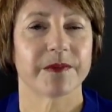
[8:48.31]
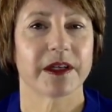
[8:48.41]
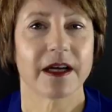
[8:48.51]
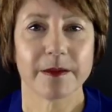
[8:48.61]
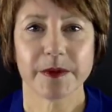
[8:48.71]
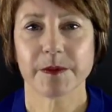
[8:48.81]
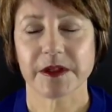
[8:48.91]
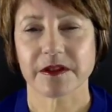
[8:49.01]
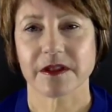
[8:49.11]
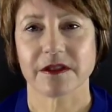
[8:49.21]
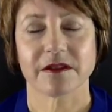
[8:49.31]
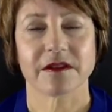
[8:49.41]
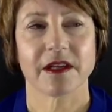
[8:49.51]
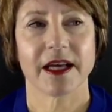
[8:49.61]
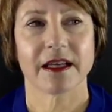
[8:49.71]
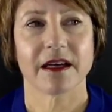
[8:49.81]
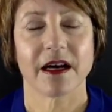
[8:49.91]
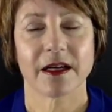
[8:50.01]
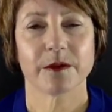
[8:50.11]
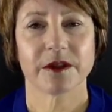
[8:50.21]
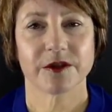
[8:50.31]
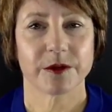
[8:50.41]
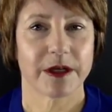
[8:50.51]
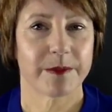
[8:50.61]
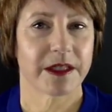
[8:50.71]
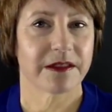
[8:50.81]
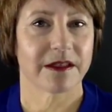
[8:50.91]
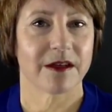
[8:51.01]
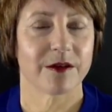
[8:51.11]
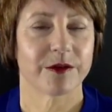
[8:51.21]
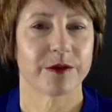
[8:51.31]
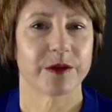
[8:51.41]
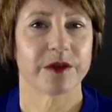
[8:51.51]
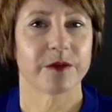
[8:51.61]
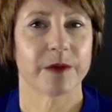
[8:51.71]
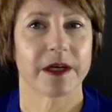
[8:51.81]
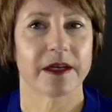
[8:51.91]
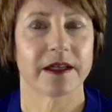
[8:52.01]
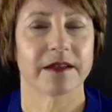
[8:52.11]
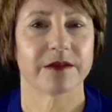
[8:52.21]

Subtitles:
like I'm in business and I want to surround myself with my